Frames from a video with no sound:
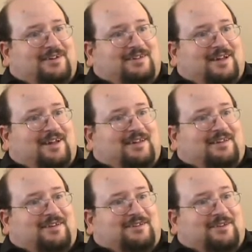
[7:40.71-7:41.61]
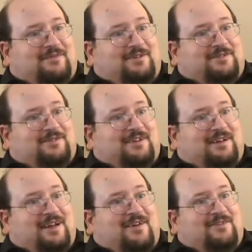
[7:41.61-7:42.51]
anti-Semites, so
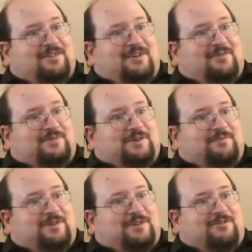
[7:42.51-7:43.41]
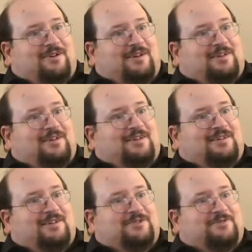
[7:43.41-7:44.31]
that every time somebody cracked an
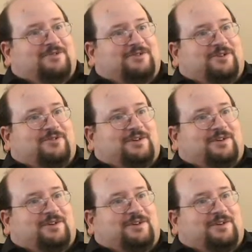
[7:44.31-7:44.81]
anti-Jewish joke,